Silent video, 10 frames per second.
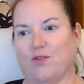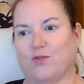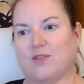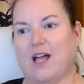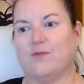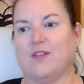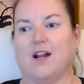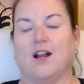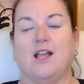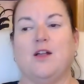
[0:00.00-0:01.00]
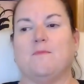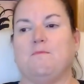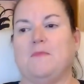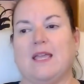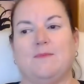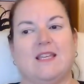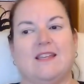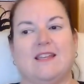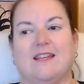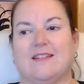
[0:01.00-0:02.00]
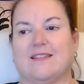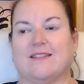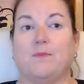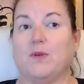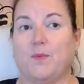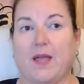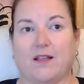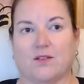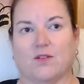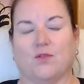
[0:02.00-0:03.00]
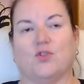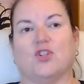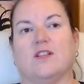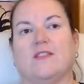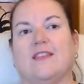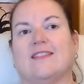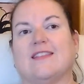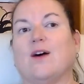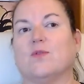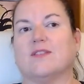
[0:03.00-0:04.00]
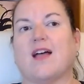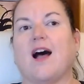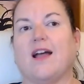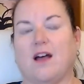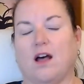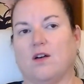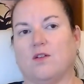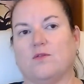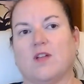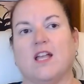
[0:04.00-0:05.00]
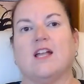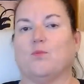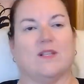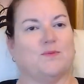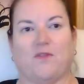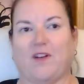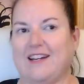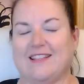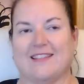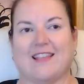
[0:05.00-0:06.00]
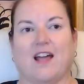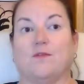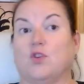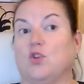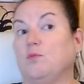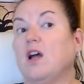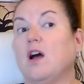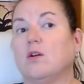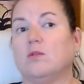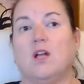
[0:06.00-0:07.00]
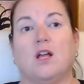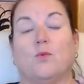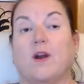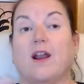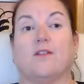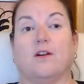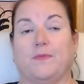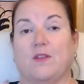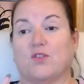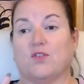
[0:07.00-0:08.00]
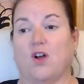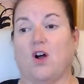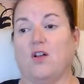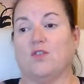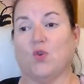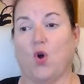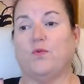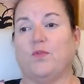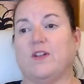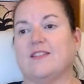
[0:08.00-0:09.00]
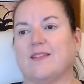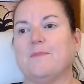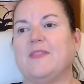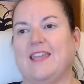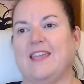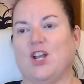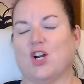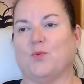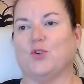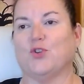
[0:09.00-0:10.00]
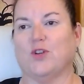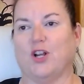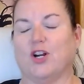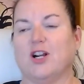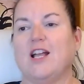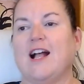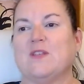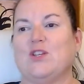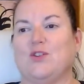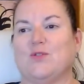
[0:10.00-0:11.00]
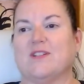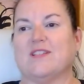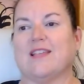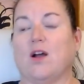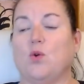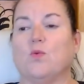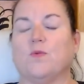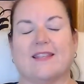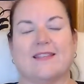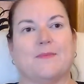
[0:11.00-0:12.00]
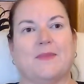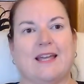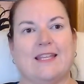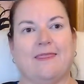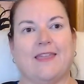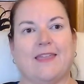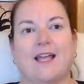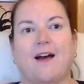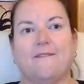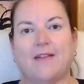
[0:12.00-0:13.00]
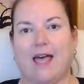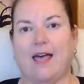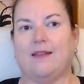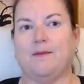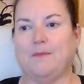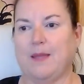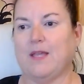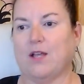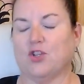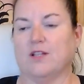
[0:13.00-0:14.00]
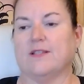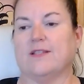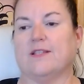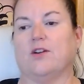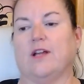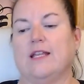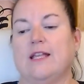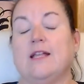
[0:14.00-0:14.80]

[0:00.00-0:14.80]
others out there. Maybe it's a bill paying solution that's outside of what's provided inside of QBO, whatever. So hopefully something here will trigger you to say, oh, that's something I didn't think of, and maybe I should consider it.